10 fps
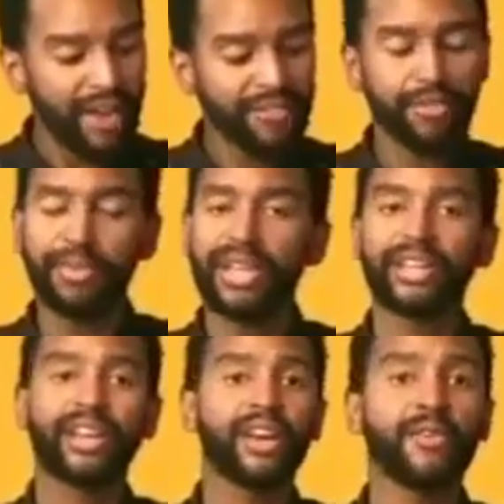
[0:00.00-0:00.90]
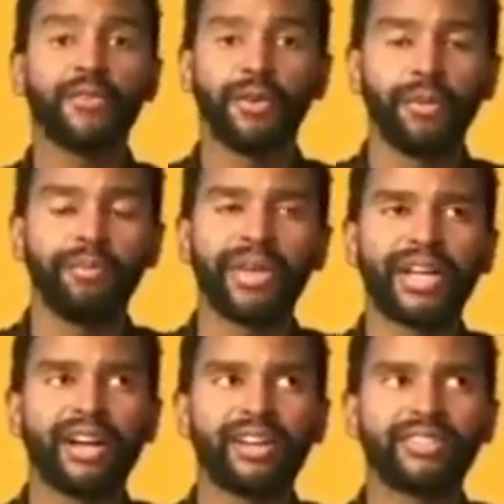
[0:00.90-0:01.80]
have to be careful
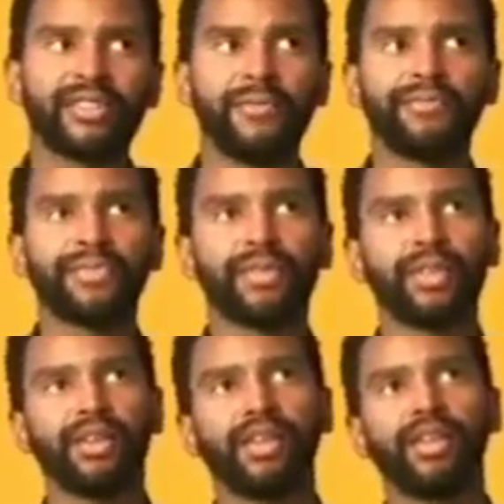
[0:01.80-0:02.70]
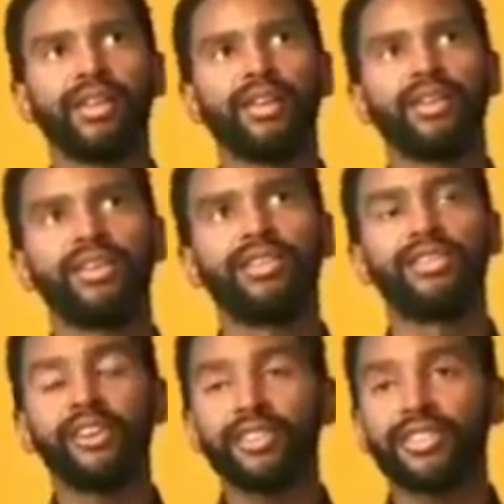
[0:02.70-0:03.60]
because
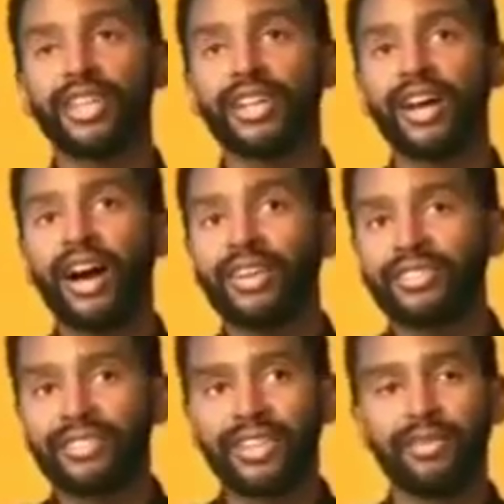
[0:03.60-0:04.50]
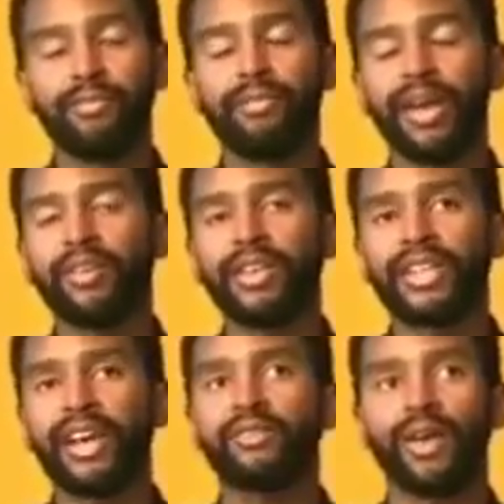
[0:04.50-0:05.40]
there is a constant
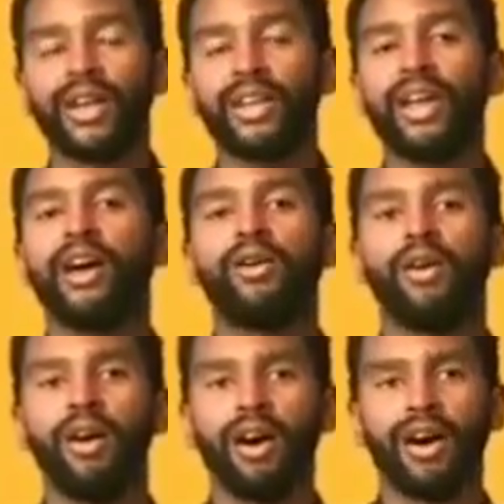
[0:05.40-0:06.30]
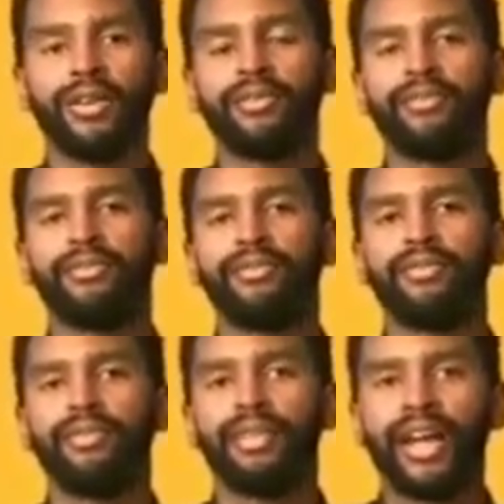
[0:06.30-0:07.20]
bearing down right now on
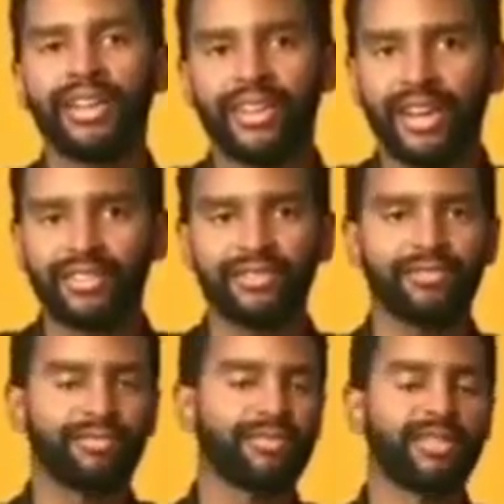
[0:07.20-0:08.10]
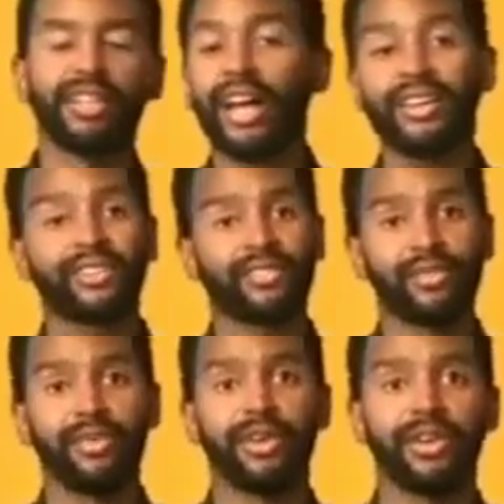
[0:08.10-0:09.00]
the Latinx
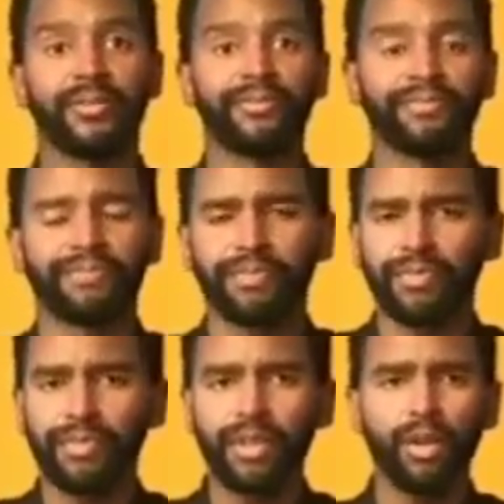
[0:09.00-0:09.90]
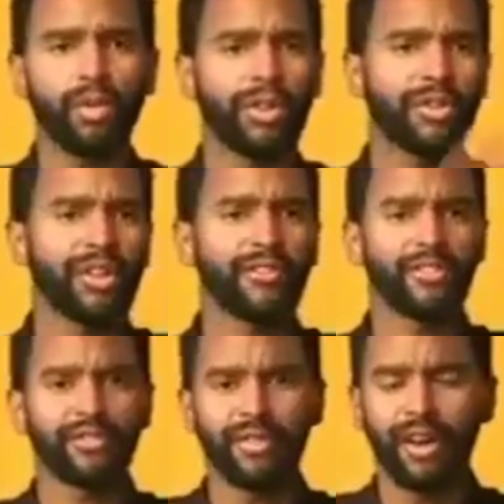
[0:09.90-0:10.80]
community, whether
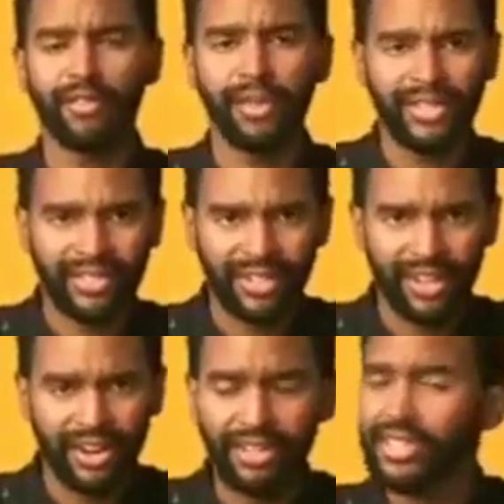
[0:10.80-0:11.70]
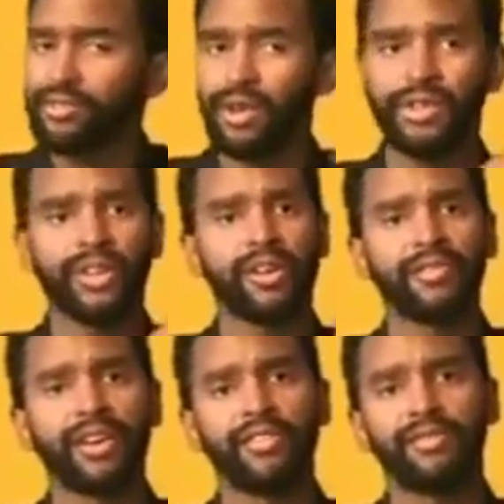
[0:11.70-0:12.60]
they're of Mexican heritage, whether they're
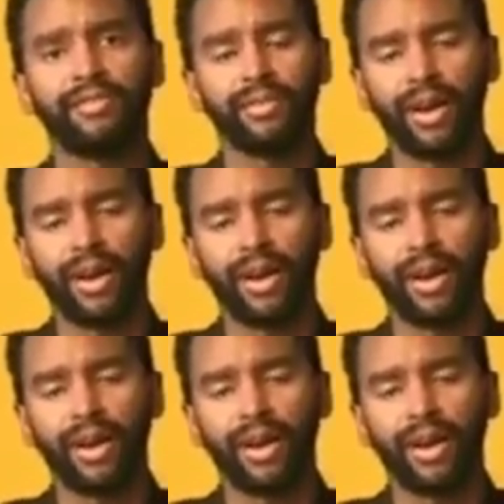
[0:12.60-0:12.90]
of